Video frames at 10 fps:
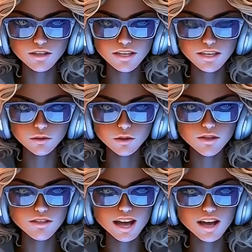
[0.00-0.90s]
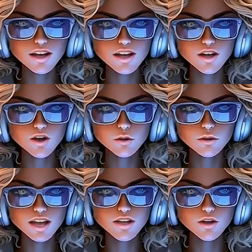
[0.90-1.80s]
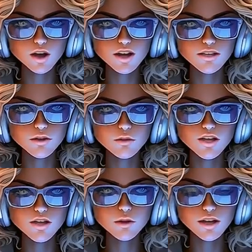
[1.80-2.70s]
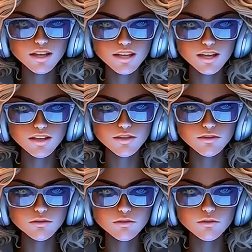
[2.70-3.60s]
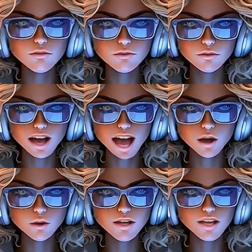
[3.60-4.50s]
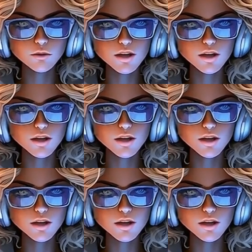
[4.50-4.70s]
Saccades, the movement of the eye between fixations, reveals whether the subject is